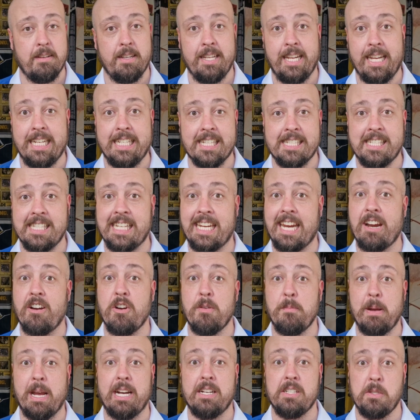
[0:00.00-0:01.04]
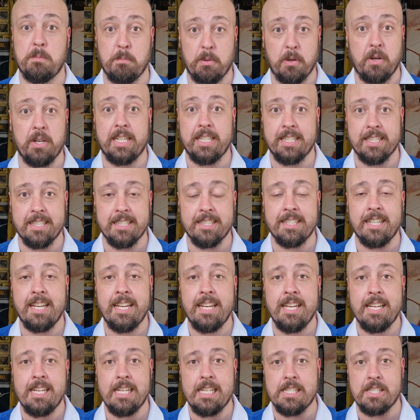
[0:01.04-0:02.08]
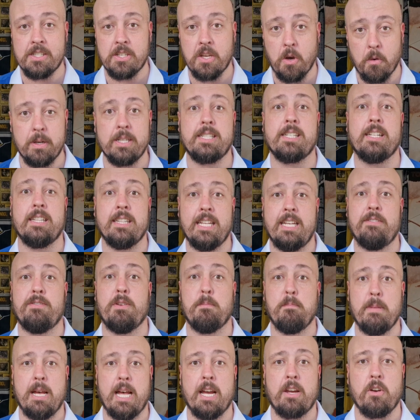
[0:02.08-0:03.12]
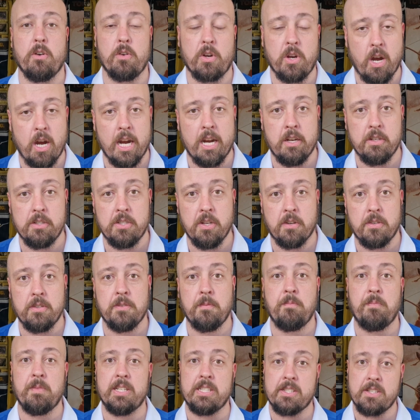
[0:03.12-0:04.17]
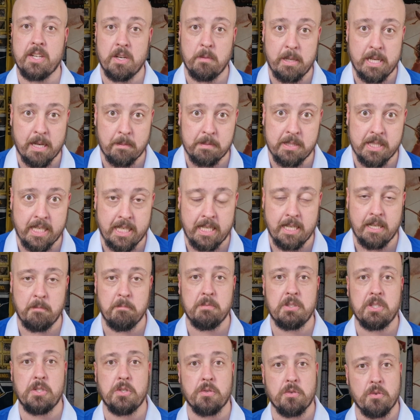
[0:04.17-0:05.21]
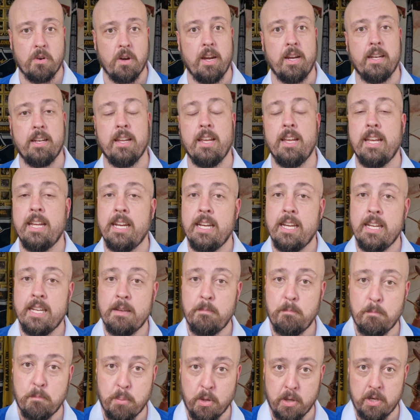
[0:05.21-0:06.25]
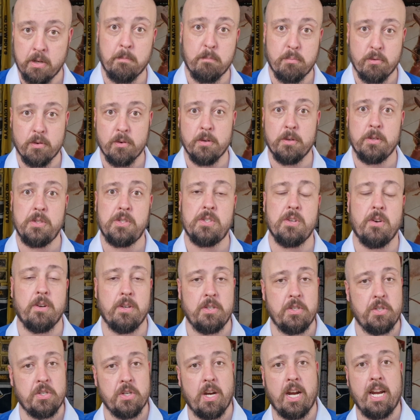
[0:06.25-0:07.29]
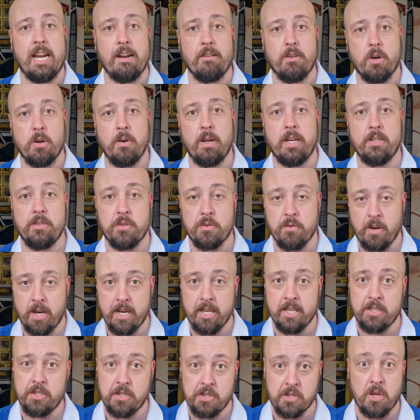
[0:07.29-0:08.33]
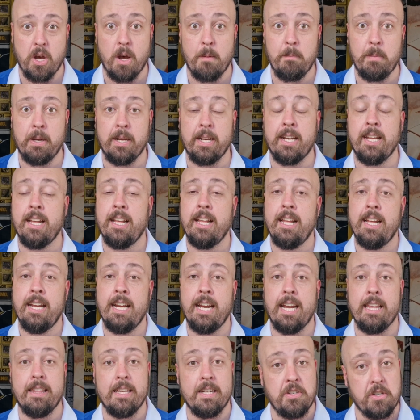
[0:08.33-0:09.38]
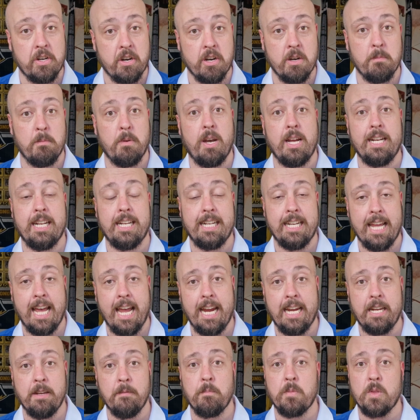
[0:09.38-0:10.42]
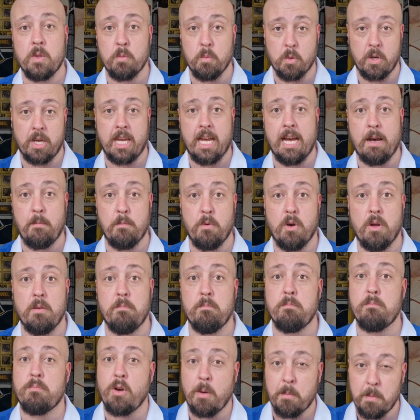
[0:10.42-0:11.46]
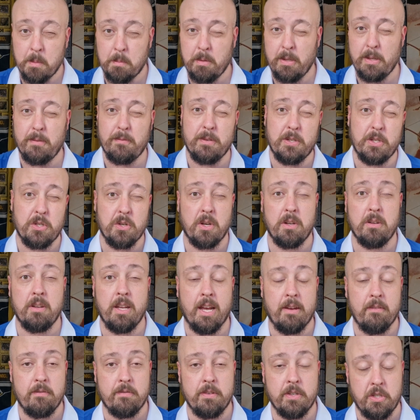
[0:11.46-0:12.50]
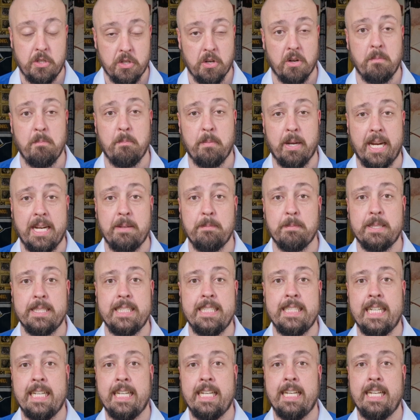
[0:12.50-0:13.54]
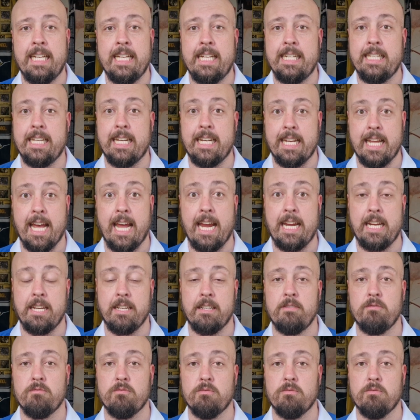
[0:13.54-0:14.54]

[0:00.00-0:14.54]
he doesn't care about his body, and he's going to leave a mark on Kai O'Donnell. It's going to be up to him to try and put a bruise on Jai Arrow and try to just cop it. And then Jeremiah Nene will come on probably for John Bateman. Nene,